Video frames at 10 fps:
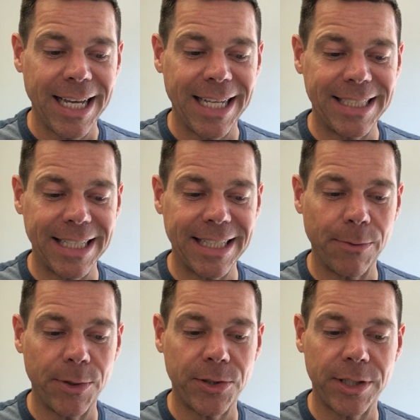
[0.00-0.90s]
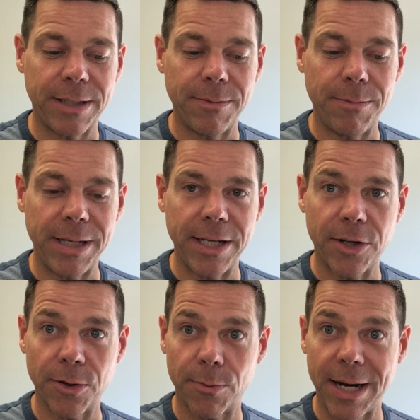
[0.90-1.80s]
He says that we should be
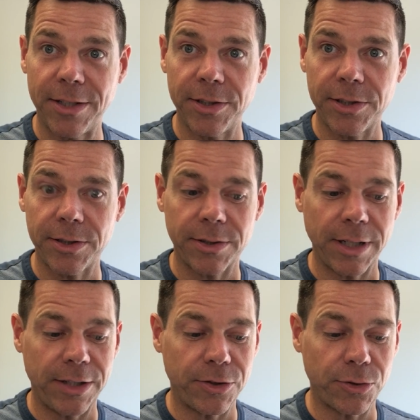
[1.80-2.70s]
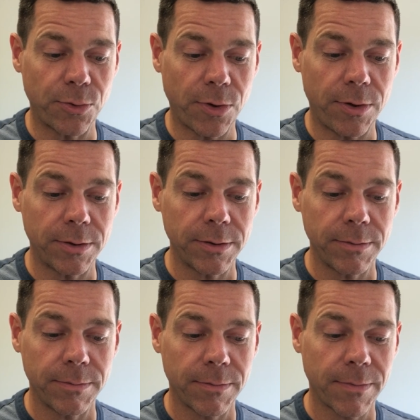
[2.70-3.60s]
courageous and strong.
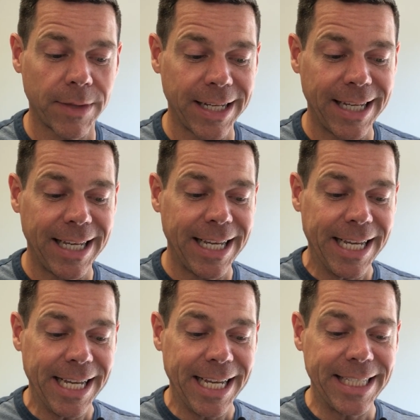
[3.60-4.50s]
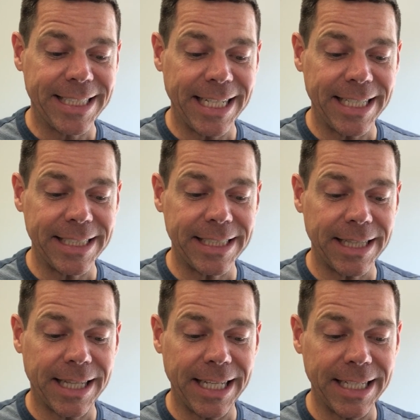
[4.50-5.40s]
He says
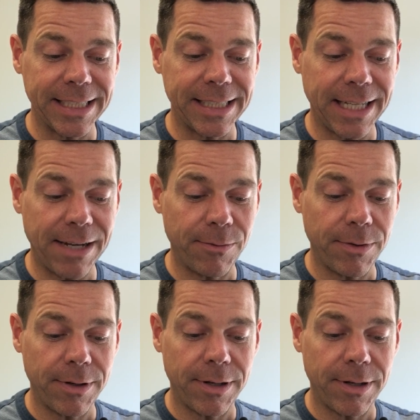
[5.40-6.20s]
things that